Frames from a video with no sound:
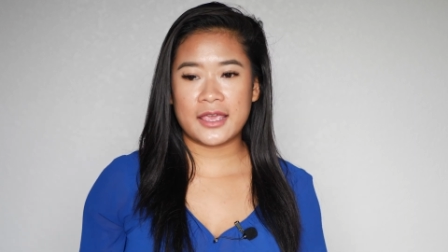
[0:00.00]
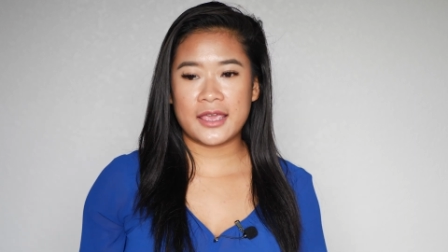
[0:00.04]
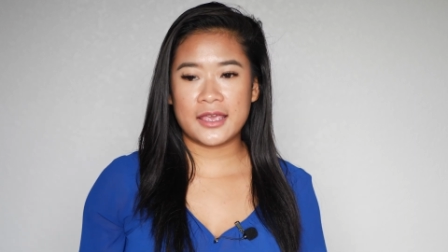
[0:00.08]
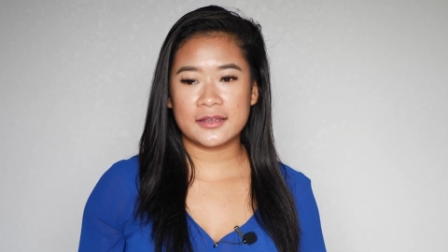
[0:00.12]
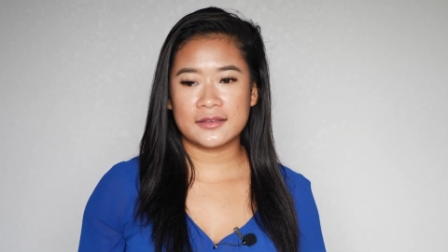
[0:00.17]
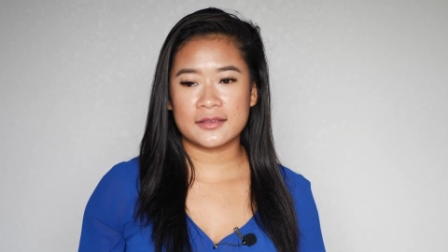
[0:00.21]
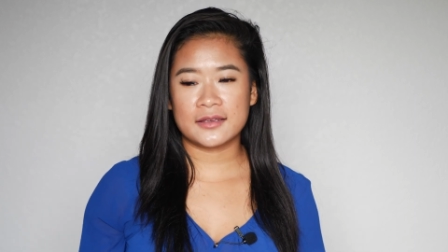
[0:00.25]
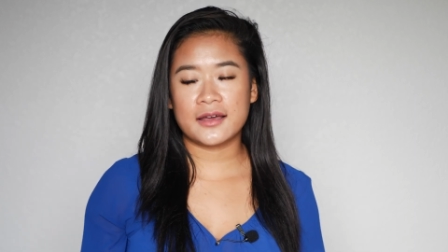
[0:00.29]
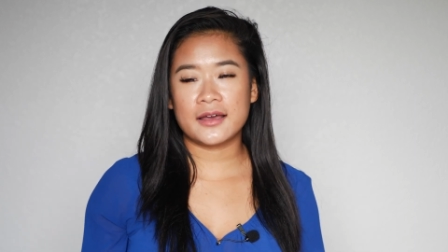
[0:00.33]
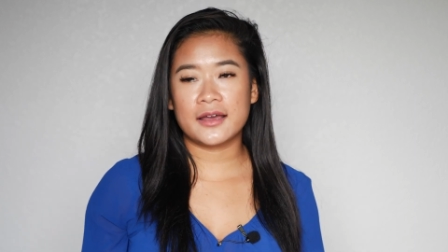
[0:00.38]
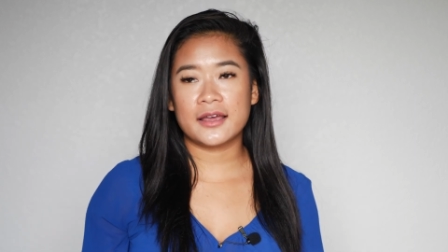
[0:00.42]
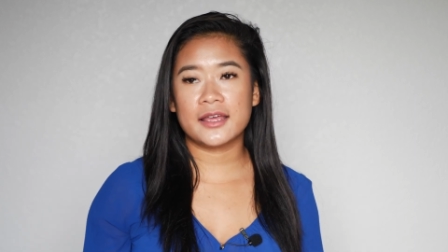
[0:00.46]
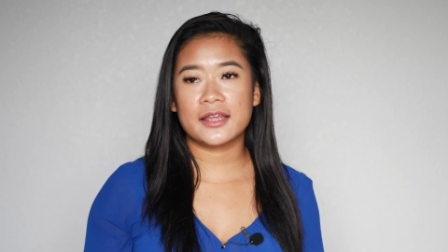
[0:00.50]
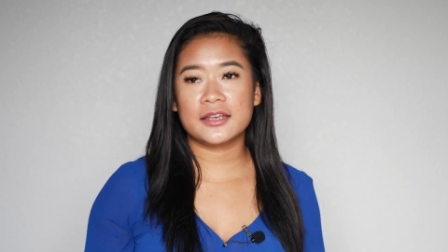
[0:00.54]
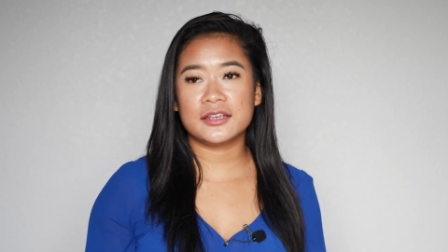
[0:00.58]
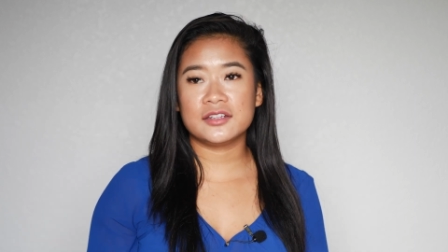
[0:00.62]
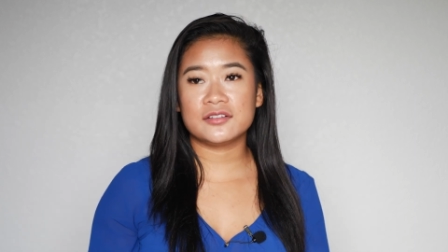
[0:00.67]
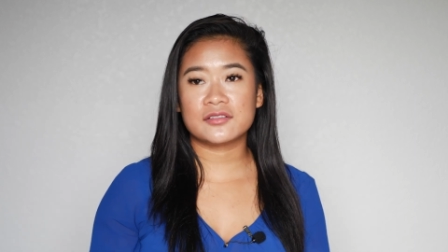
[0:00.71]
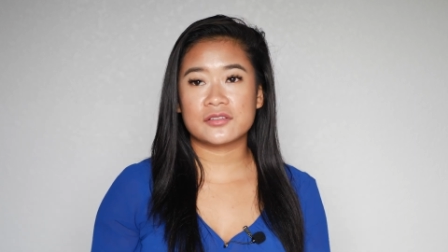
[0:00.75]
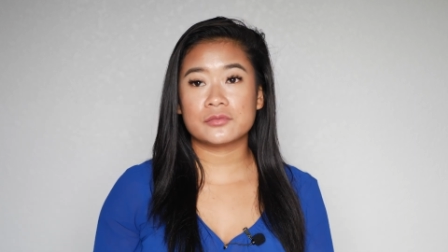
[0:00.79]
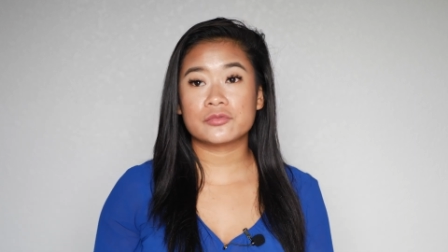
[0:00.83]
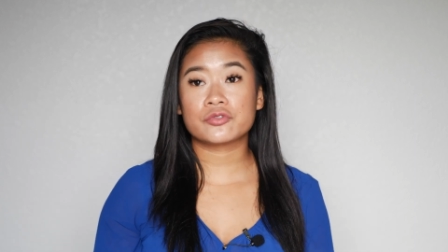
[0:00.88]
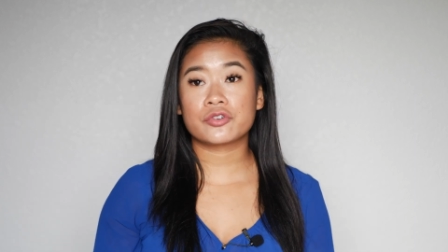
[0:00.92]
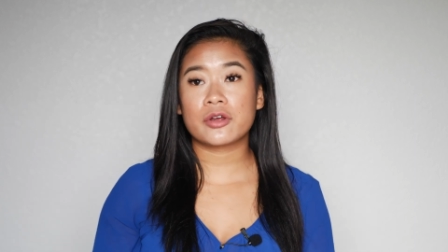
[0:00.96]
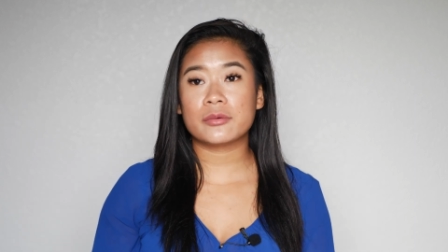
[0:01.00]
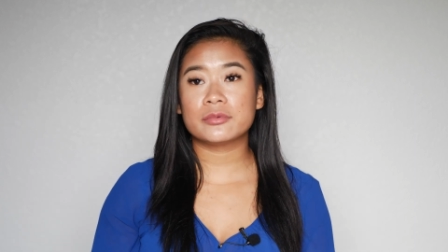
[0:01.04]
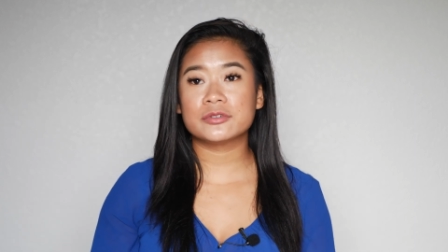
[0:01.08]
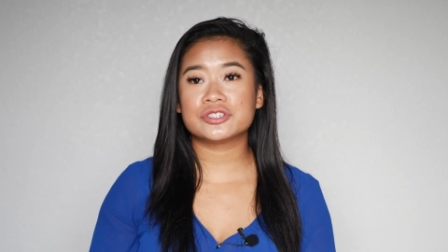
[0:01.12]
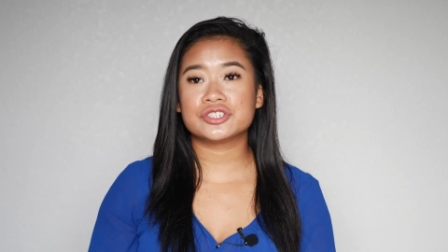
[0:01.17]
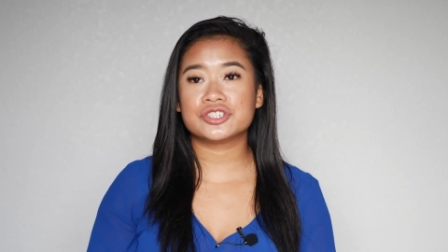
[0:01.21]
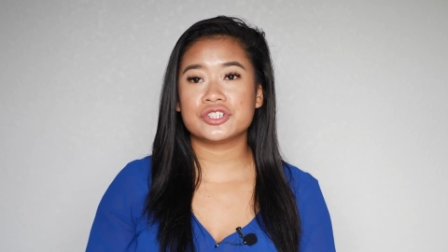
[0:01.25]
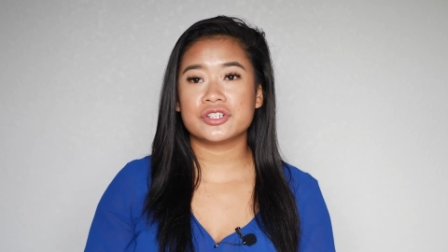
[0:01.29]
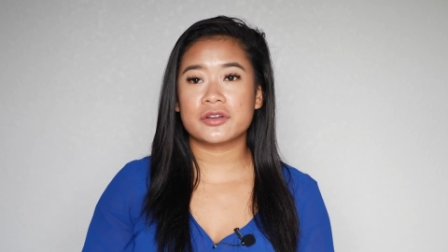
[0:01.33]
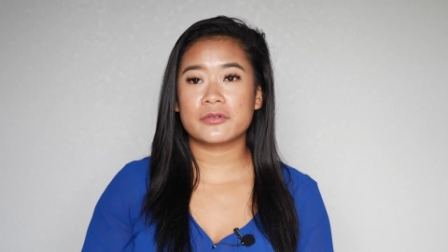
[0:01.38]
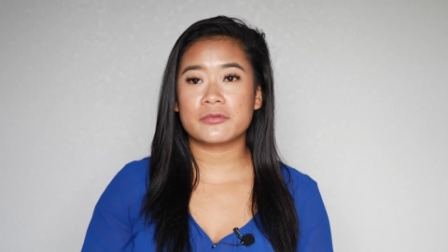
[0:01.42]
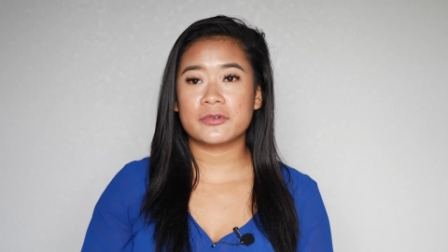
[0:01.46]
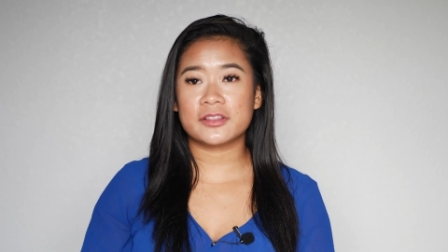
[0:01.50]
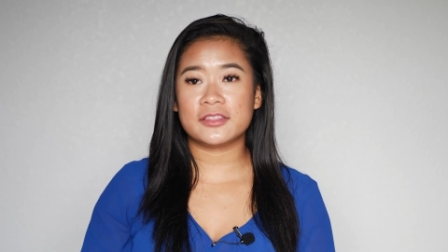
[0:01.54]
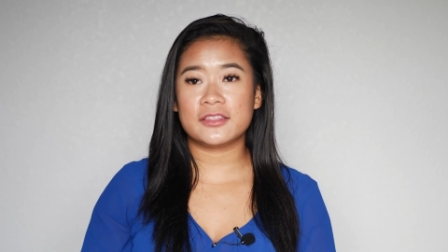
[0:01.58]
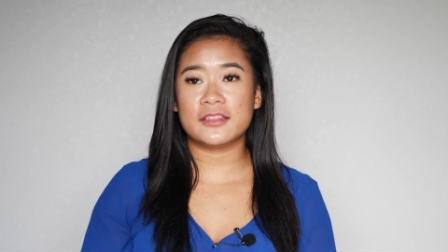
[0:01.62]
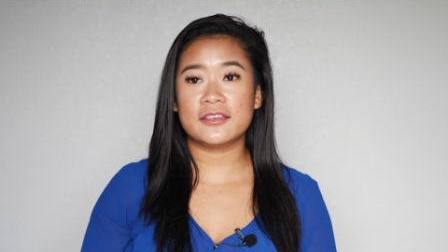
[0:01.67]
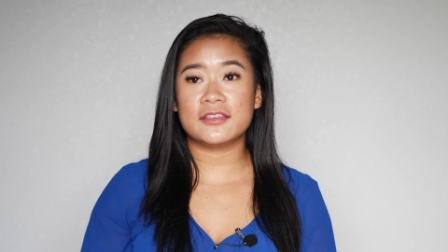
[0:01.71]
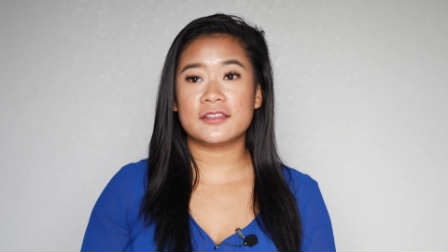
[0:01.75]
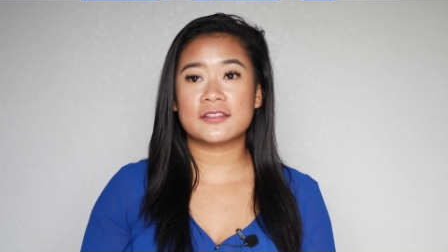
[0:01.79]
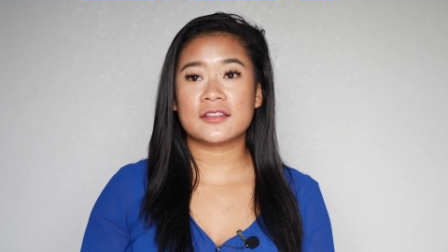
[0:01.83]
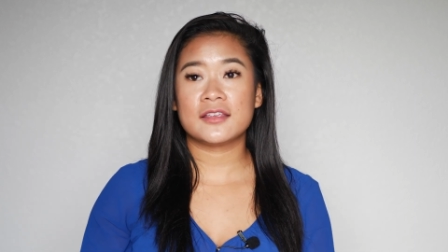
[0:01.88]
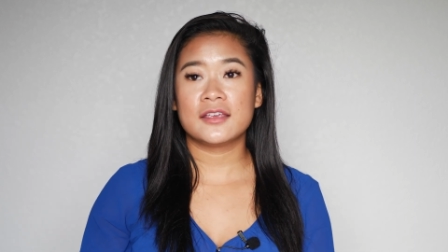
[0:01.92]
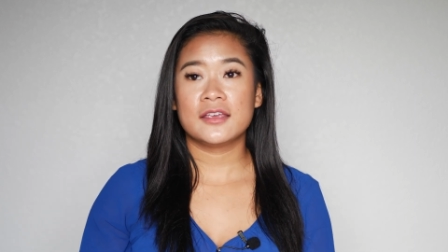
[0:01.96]
hey Ty, I need some troubleshooting with
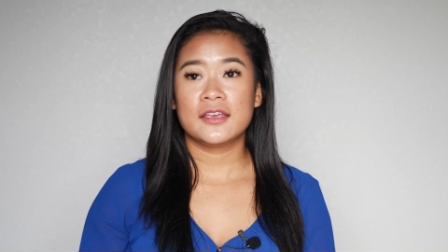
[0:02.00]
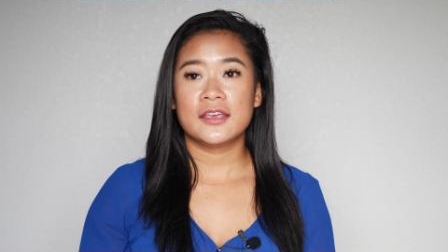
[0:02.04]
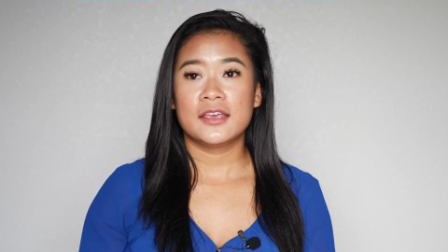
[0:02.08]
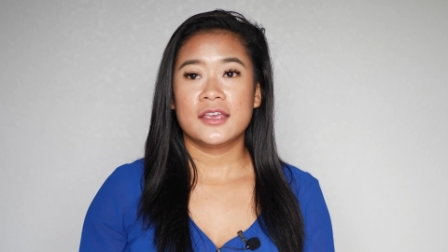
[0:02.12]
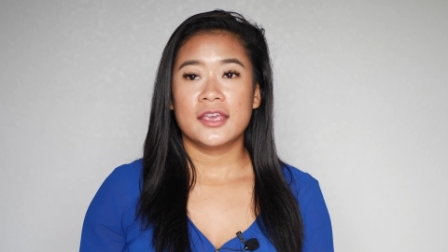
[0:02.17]
this.